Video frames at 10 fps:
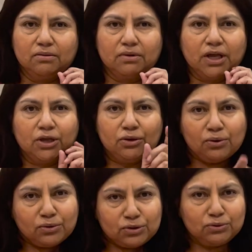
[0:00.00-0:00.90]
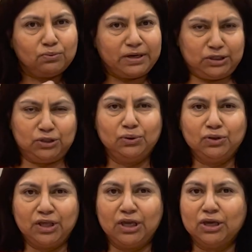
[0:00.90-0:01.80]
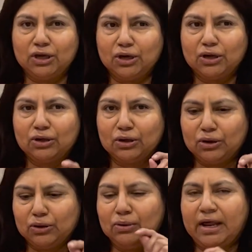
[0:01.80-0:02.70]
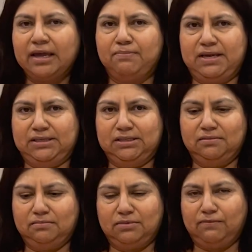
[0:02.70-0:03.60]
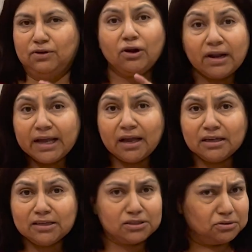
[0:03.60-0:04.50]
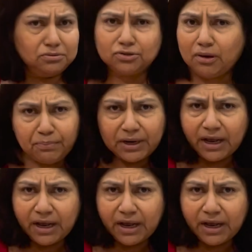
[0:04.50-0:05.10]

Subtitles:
and you do what you think you like best. If you don't like onions, don't put